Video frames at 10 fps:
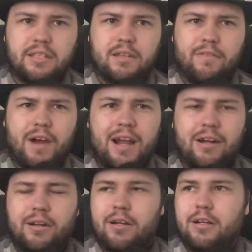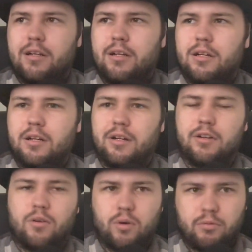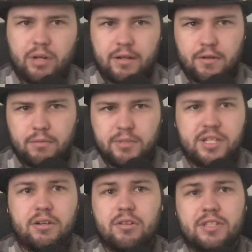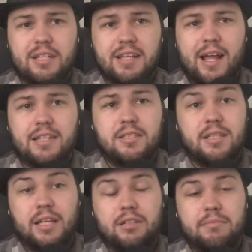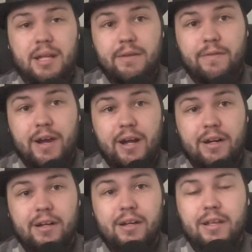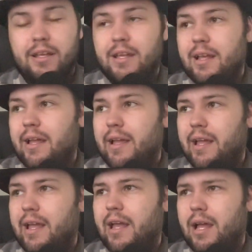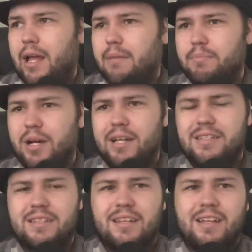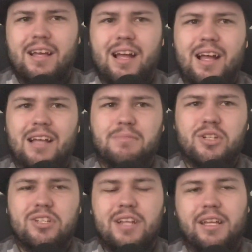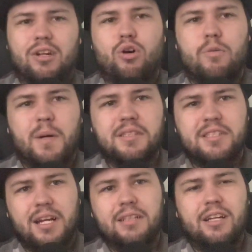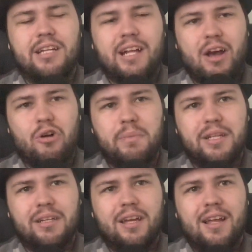fire, or whatever materials that they had that could make fire. But as much as they can hope on sunlight helping,